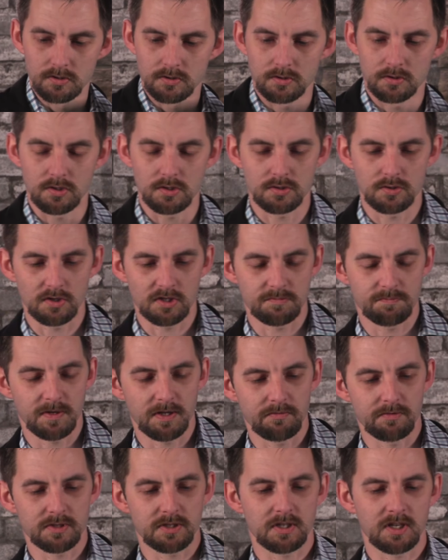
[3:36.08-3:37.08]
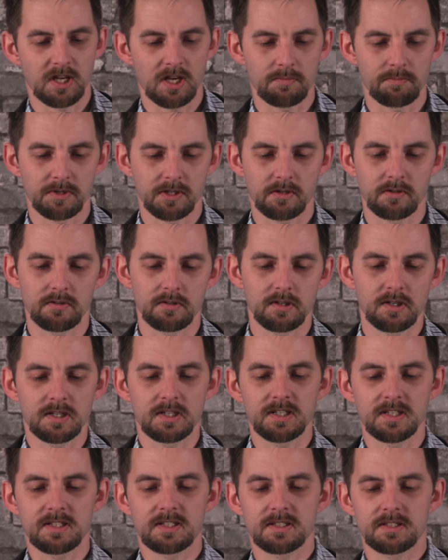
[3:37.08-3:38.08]
Just to explain what's going to happen here,
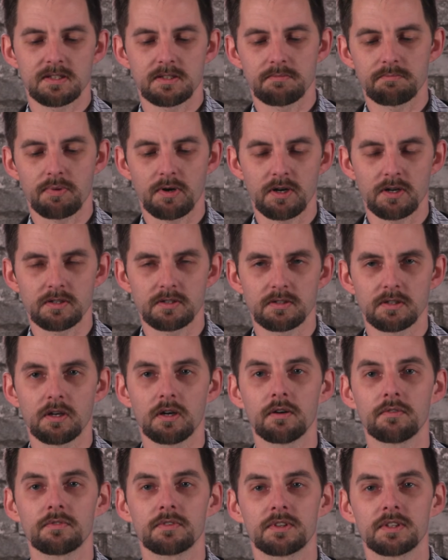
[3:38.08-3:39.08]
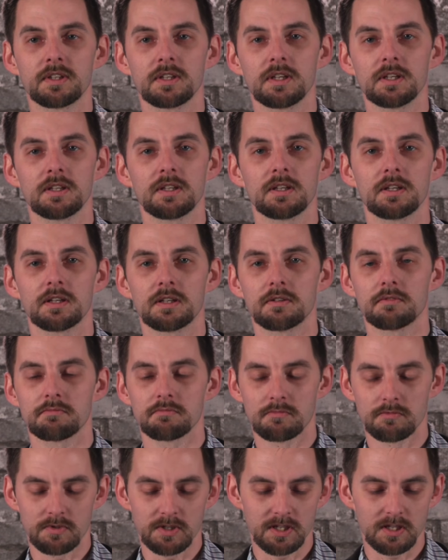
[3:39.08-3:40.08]
this part of the
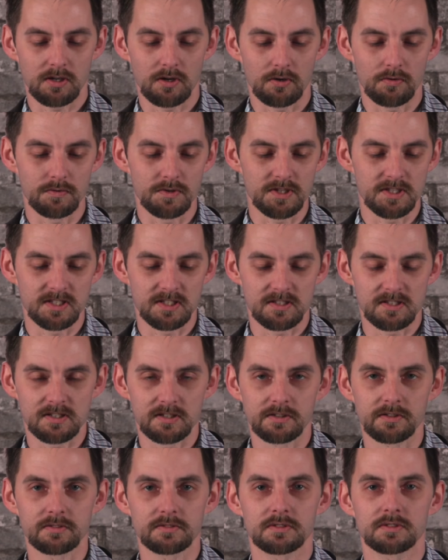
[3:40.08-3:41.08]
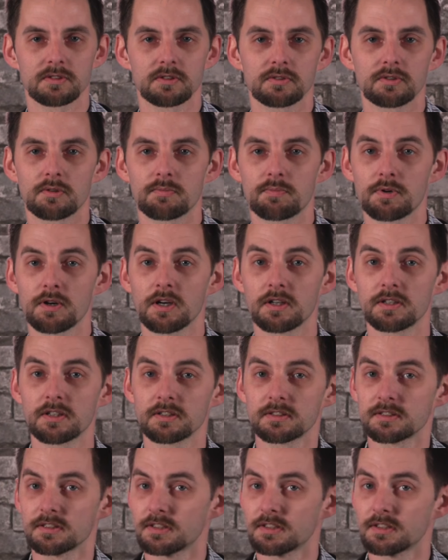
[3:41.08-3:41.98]
rig always sits still, so your product